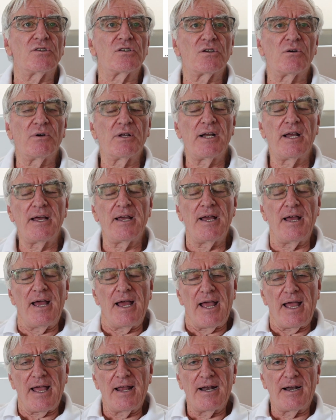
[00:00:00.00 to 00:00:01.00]
So in an
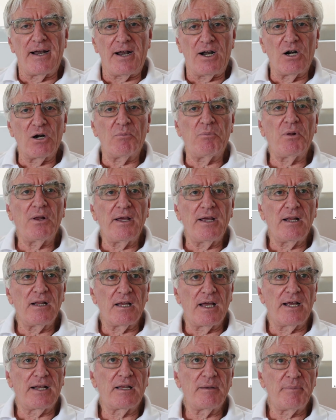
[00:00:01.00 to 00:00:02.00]
airplane
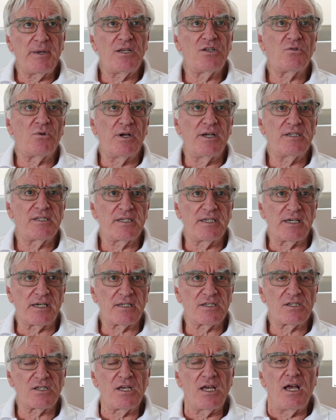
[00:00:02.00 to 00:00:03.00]
like the
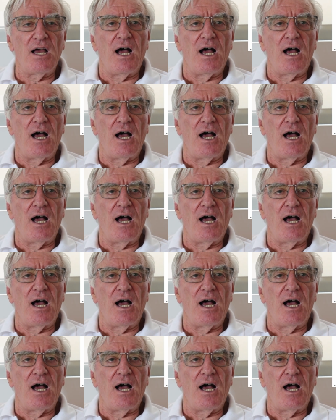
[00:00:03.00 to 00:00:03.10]
B-26,